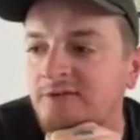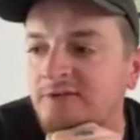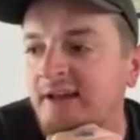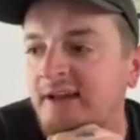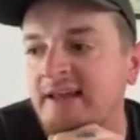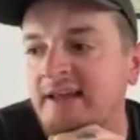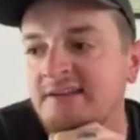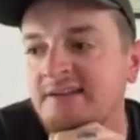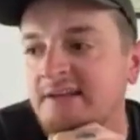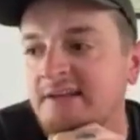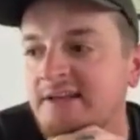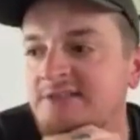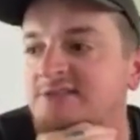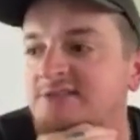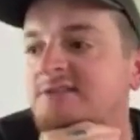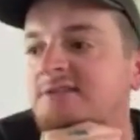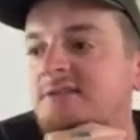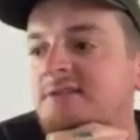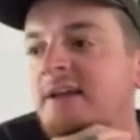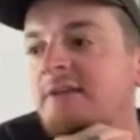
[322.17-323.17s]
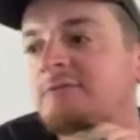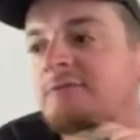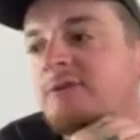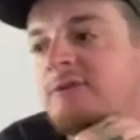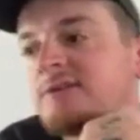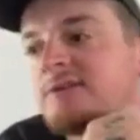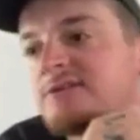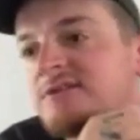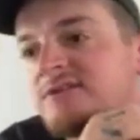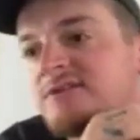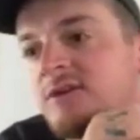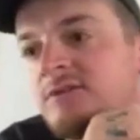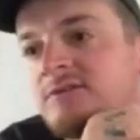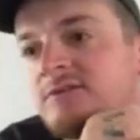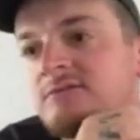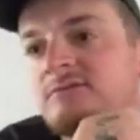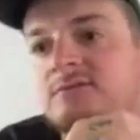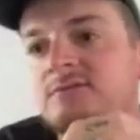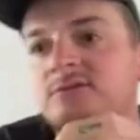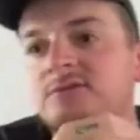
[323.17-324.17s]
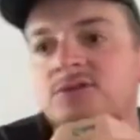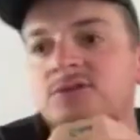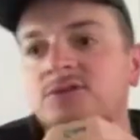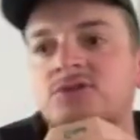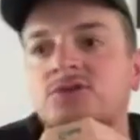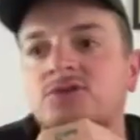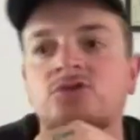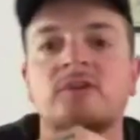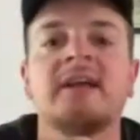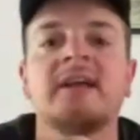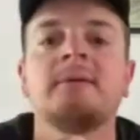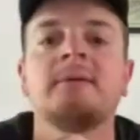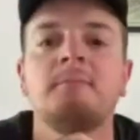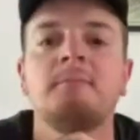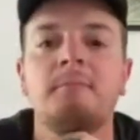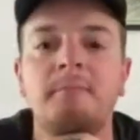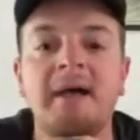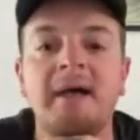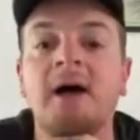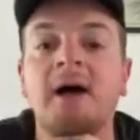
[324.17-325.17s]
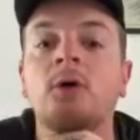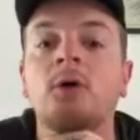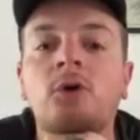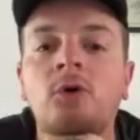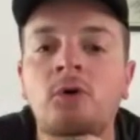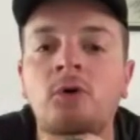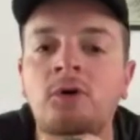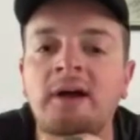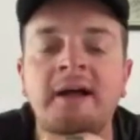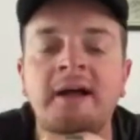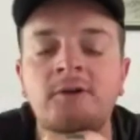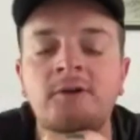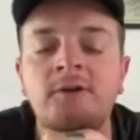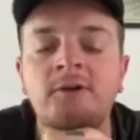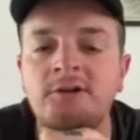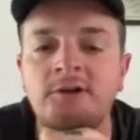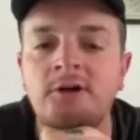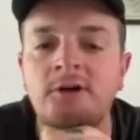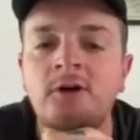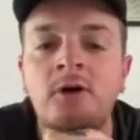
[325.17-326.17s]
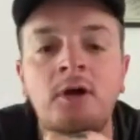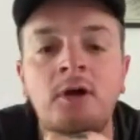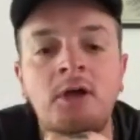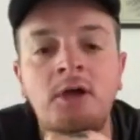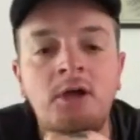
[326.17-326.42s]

Like his influences aren't just straight metalcore either, you know.